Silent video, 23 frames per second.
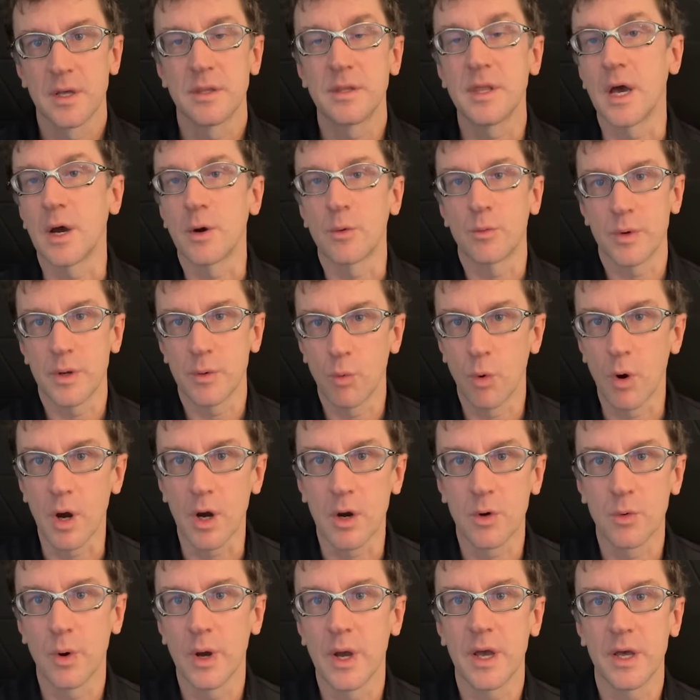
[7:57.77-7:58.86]
that we
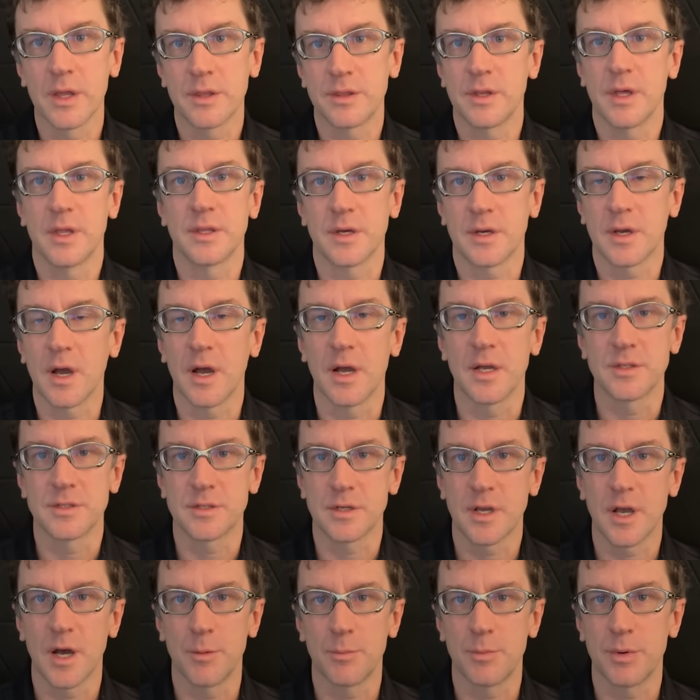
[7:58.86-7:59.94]
work with and the kinds of
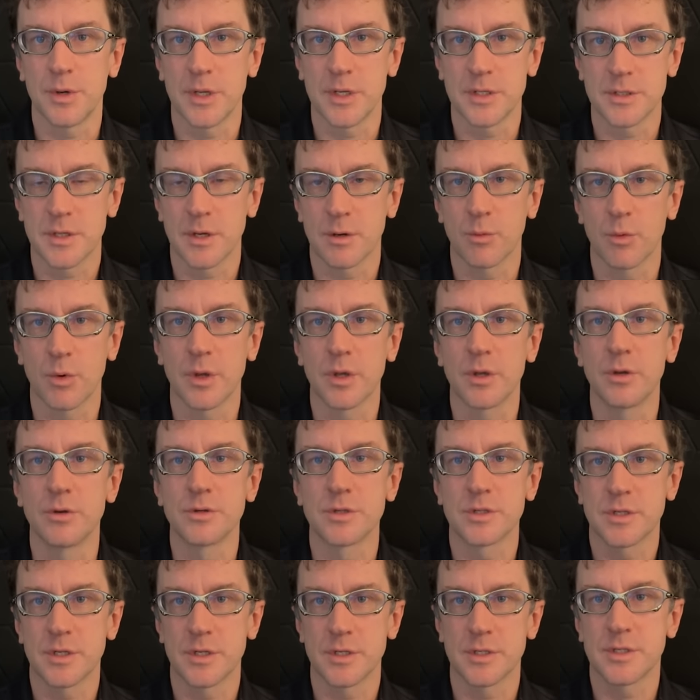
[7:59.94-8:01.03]
companies that we're
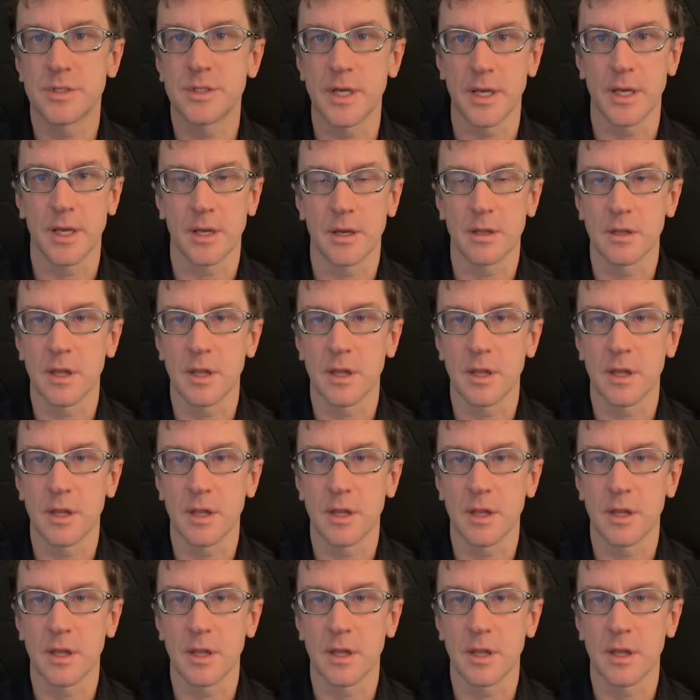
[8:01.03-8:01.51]
used to seeing.